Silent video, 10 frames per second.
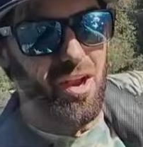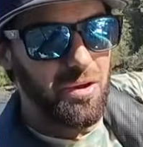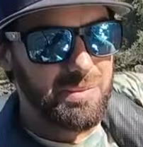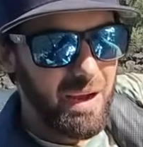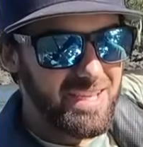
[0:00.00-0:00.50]

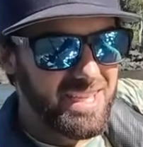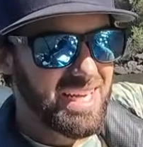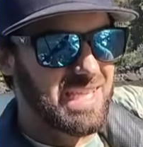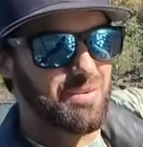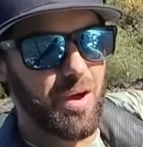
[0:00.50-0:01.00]
New
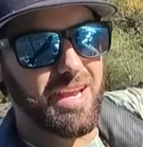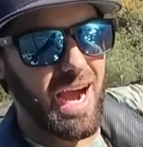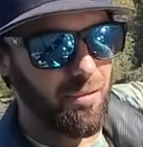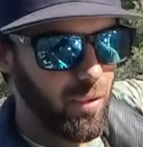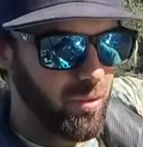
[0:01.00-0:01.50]
species, we
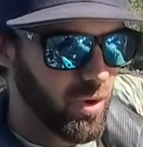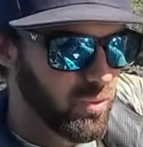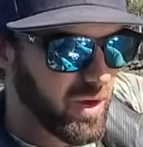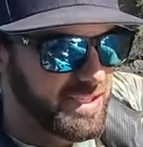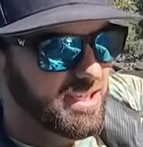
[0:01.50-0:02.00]
got one
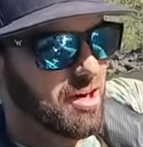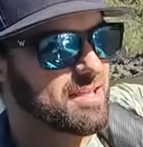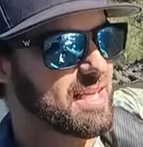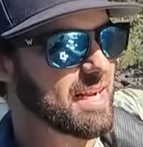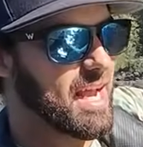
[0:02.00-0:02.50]
with
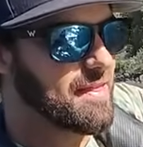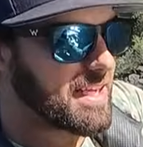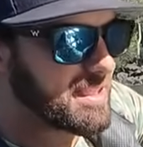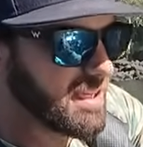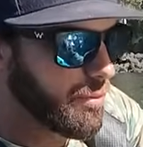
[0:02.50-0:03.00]
whiskers. And again,
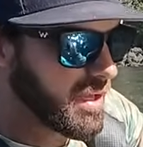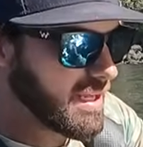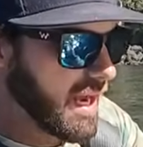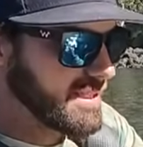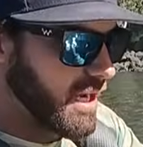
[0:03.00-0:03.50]
this is a
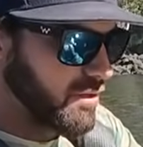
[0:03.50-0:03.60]
really nice,